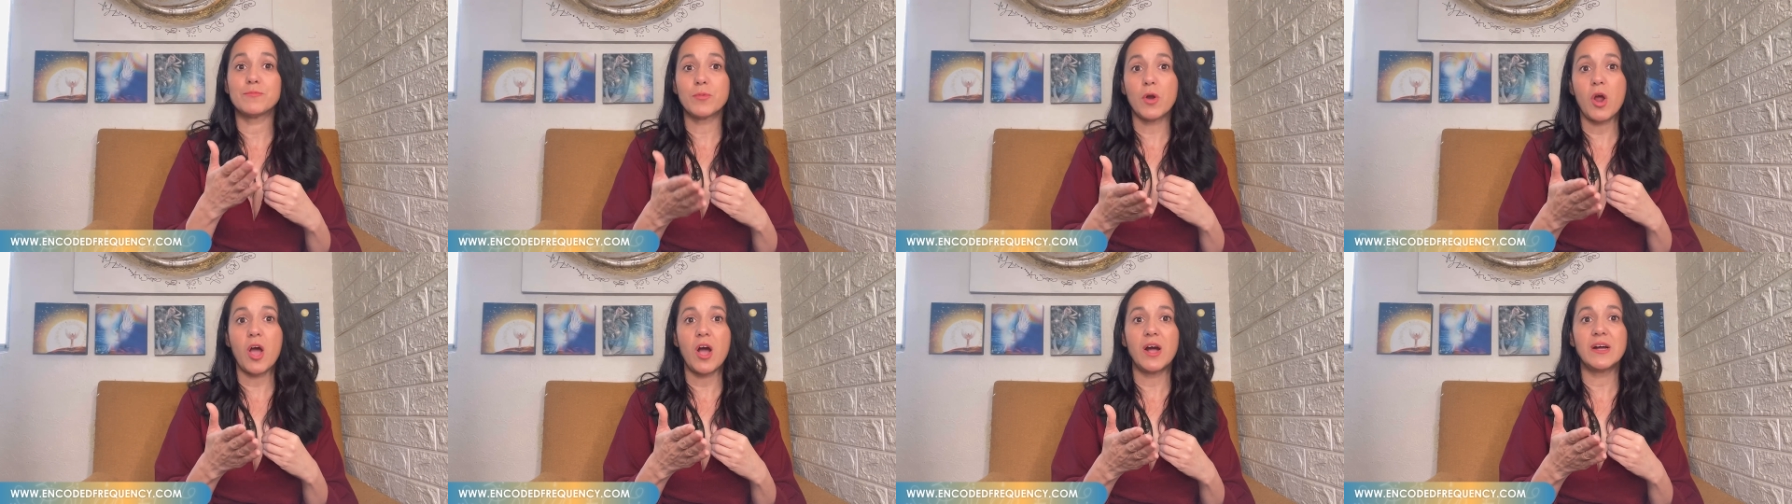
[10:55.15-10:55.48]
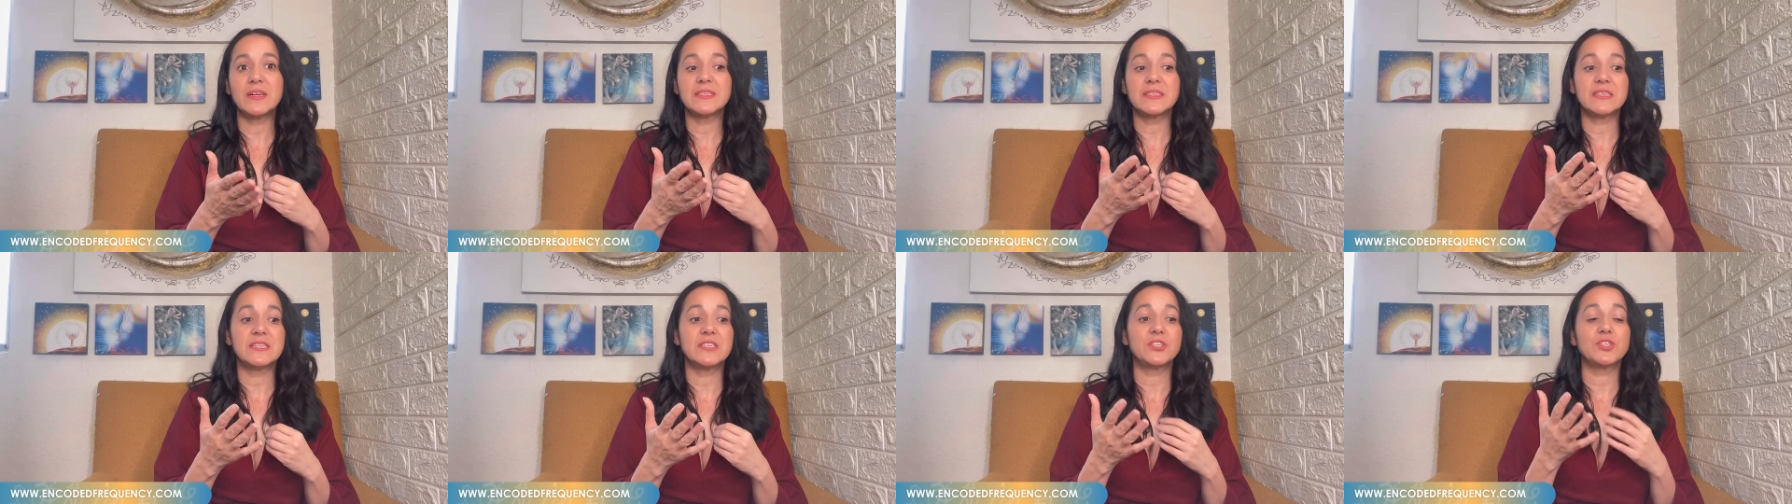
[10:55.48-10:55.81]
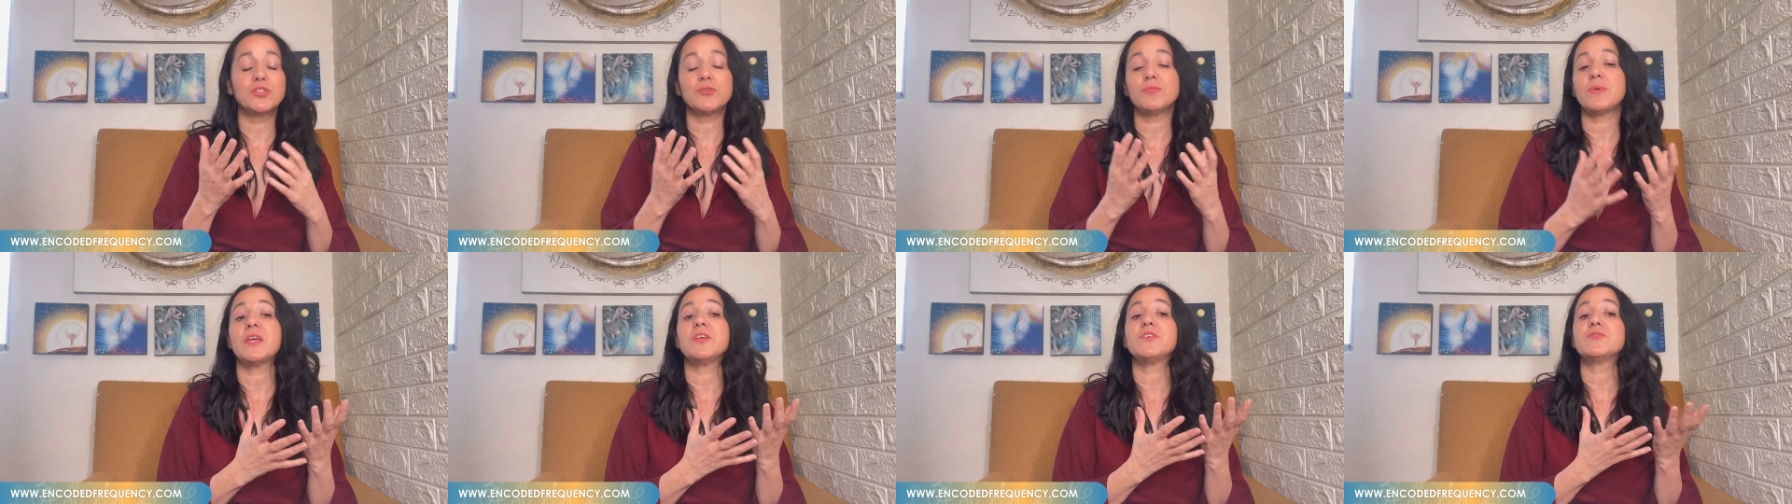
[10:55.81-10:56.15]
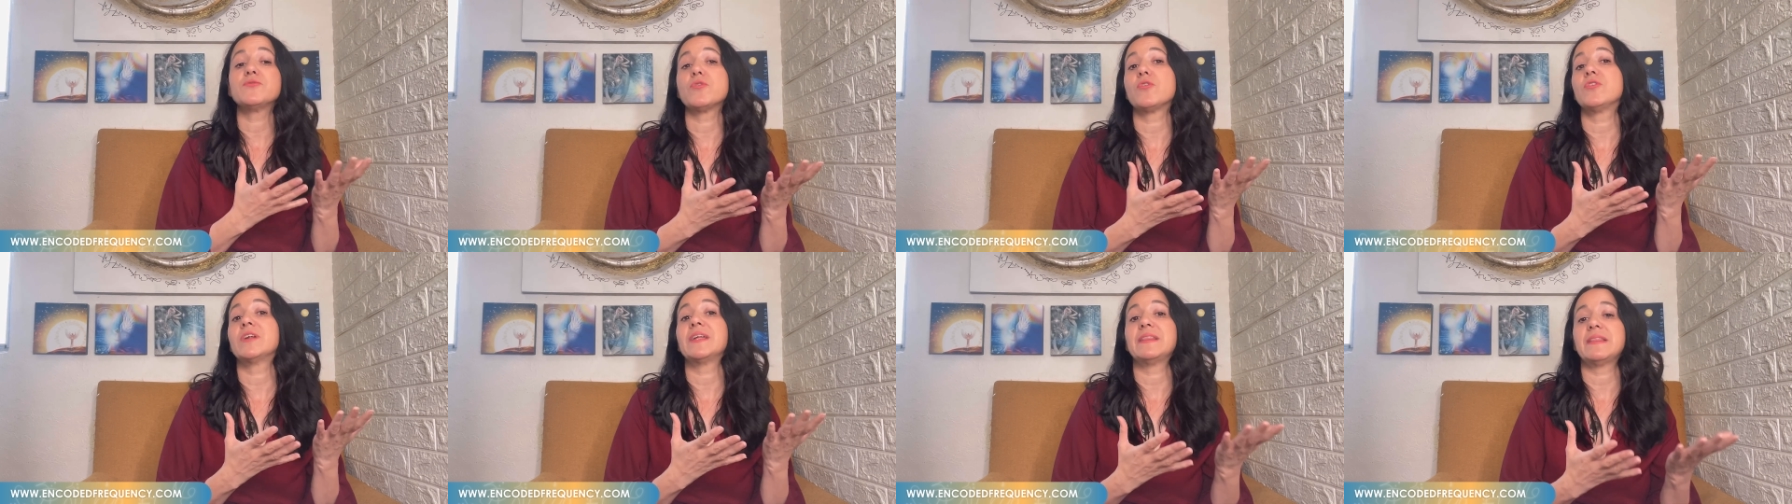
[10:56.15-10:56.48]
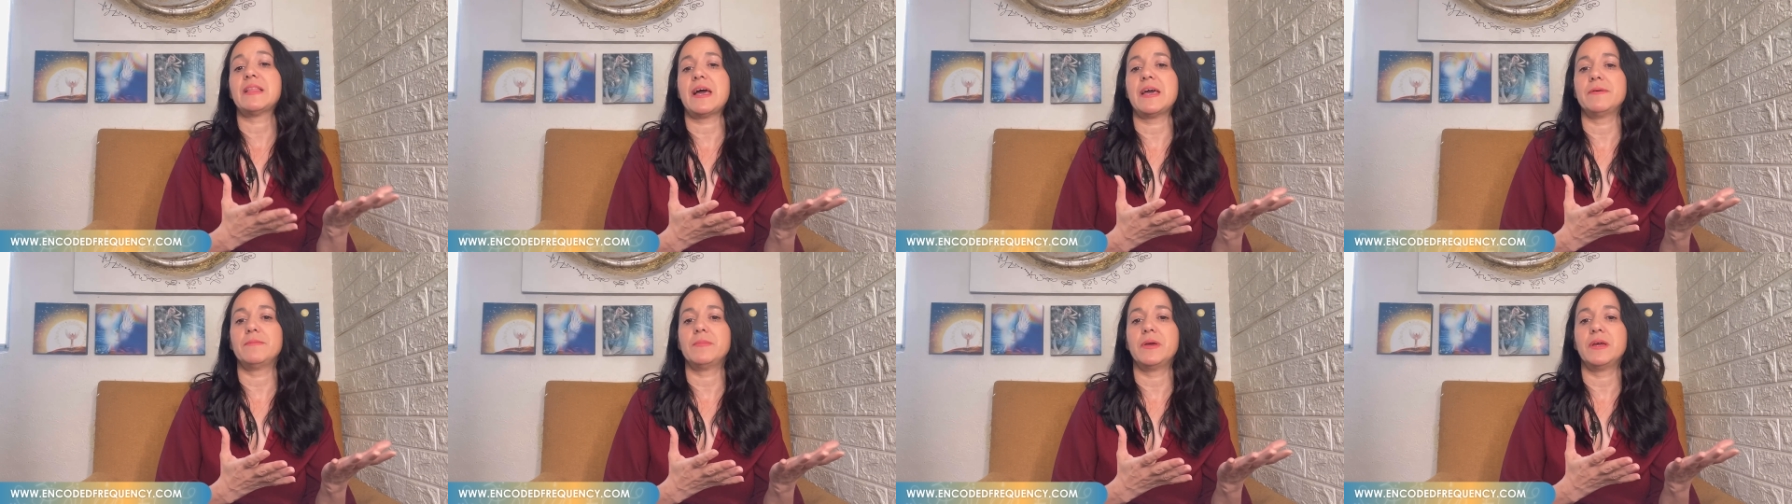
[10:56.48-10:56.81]
process to be in your own
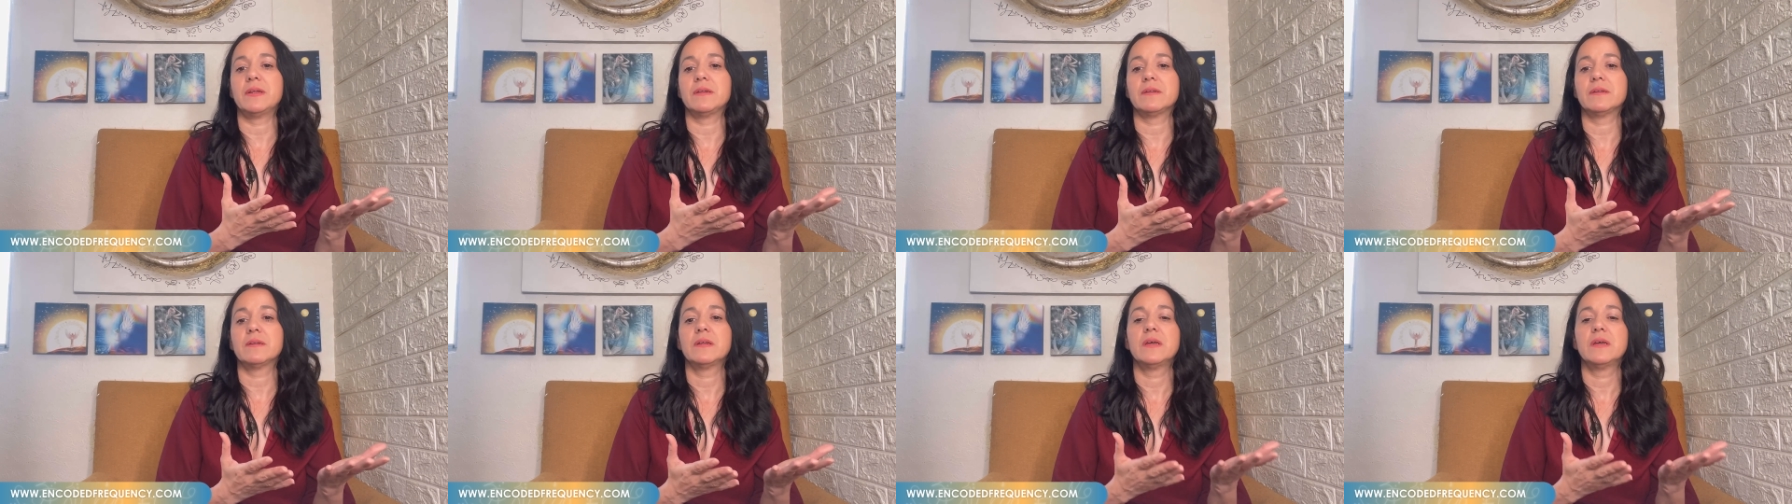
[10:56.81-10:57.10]
alignment.